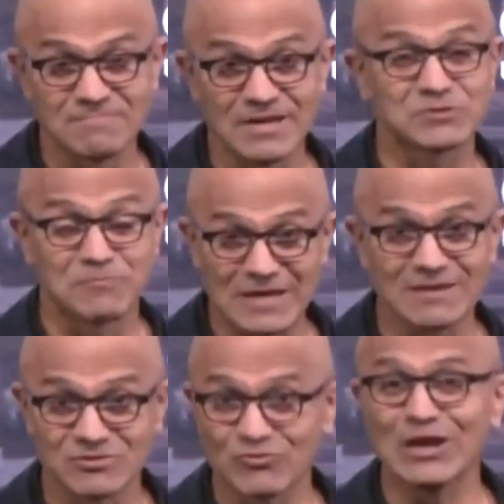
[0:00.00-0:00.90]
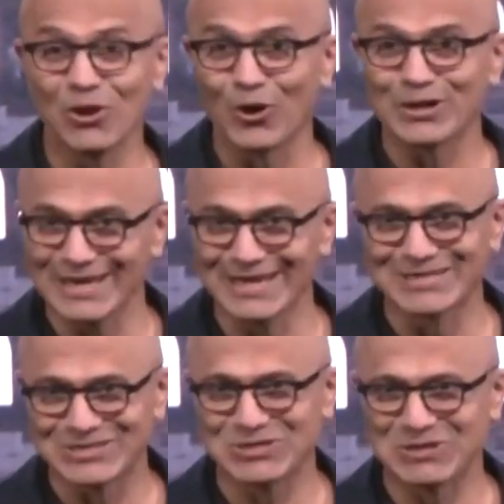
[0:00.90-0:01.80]
It's been 3 long
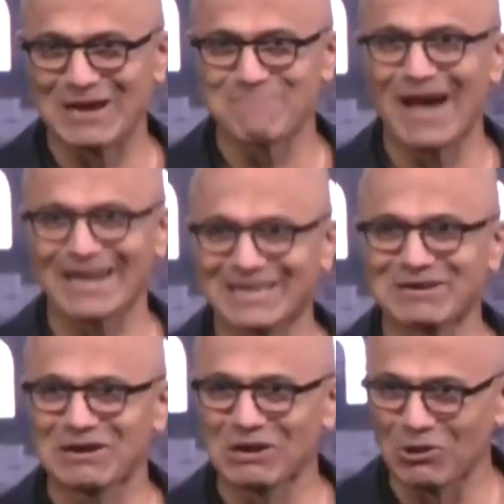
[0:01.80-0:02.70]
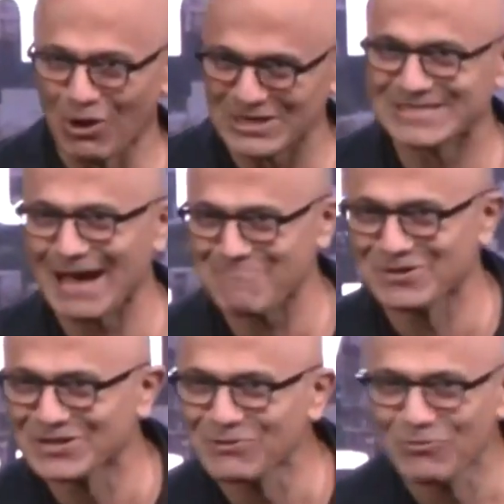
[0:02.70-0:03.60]
years to get back here, and a lot has happened in the